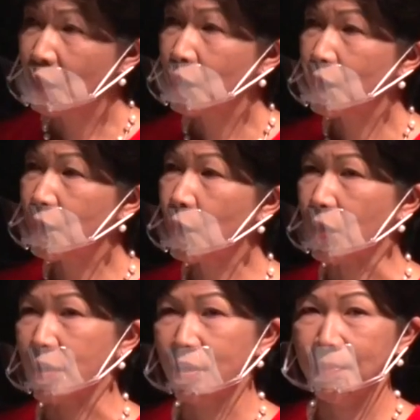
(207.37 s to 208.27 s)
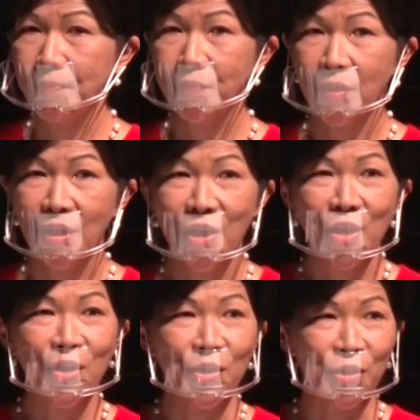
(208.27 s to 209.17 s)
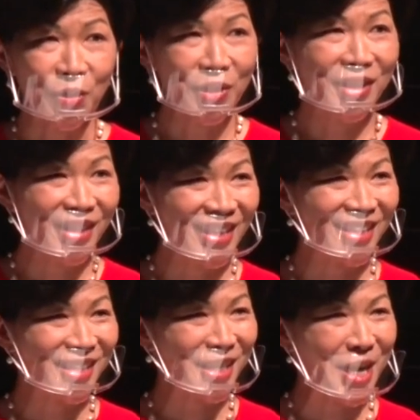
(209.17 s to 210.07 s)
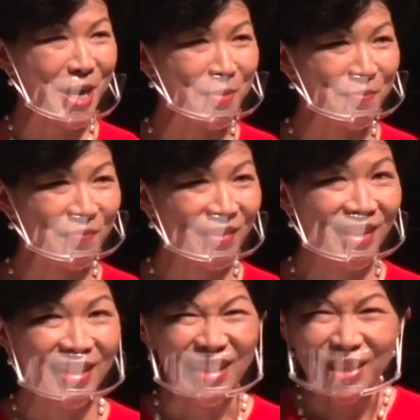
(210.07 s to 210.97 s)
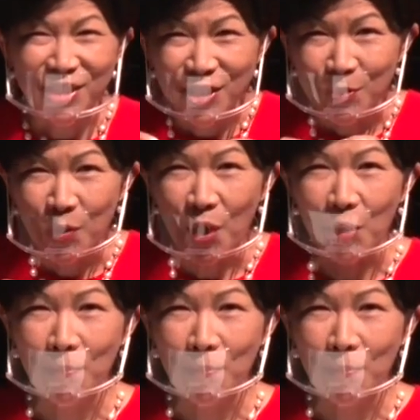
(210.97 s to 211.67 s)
Fourth, good things come in small